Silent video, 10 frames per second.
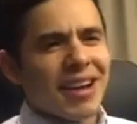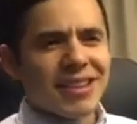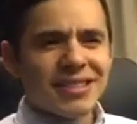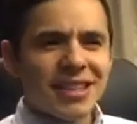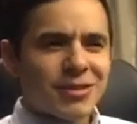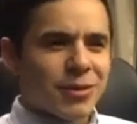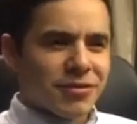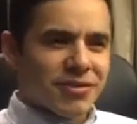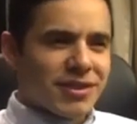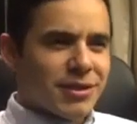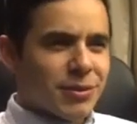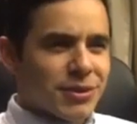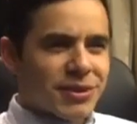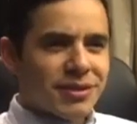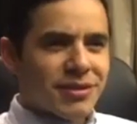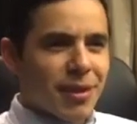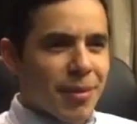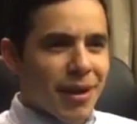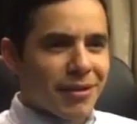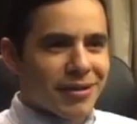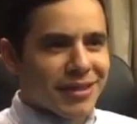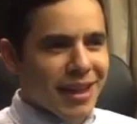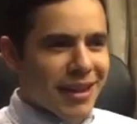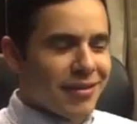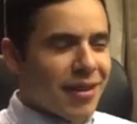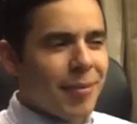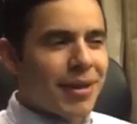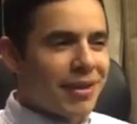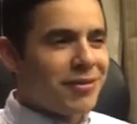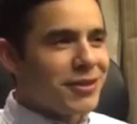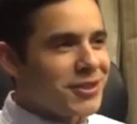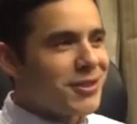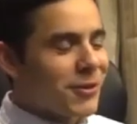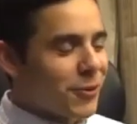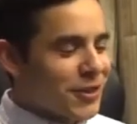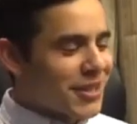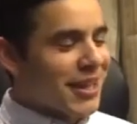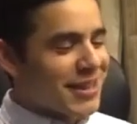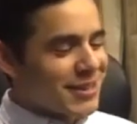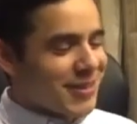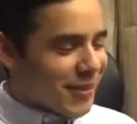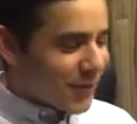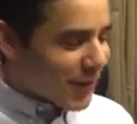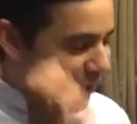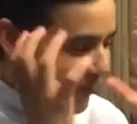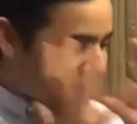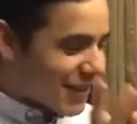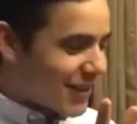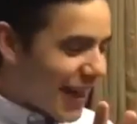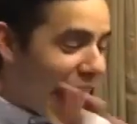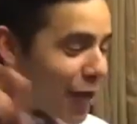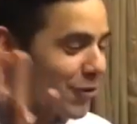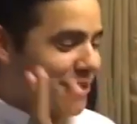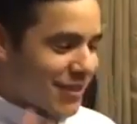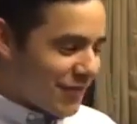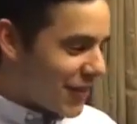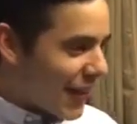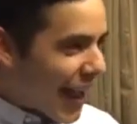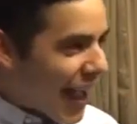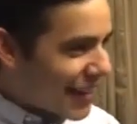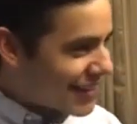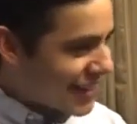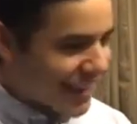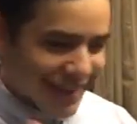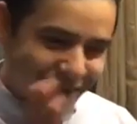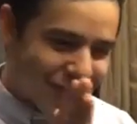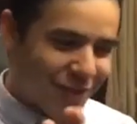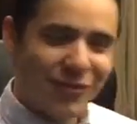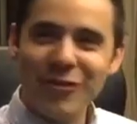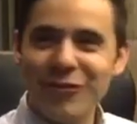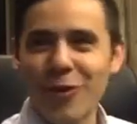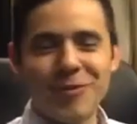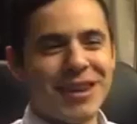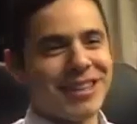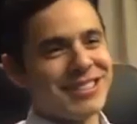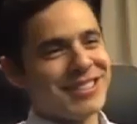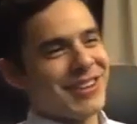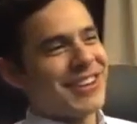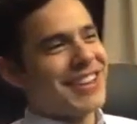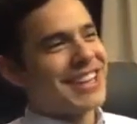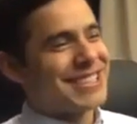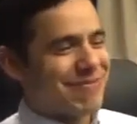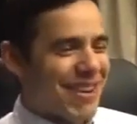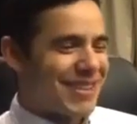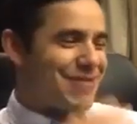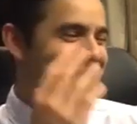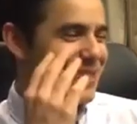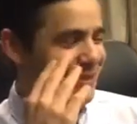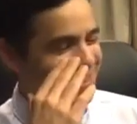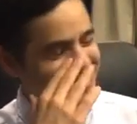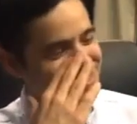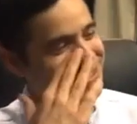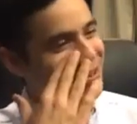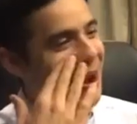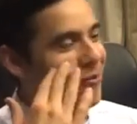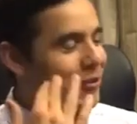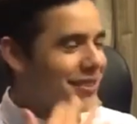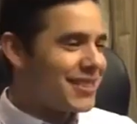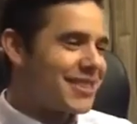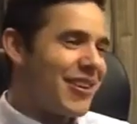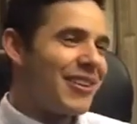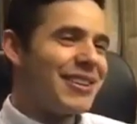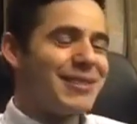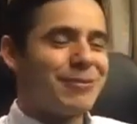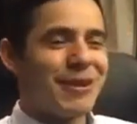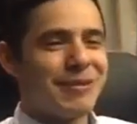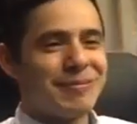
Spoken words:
Yeah, I guess that's what Invincible's about. Kind of. I mean, if you listen to the words, I guess, you know, we took hours to figure out how to say it in 4 minutes. So that's probably the best way to describe what the song is.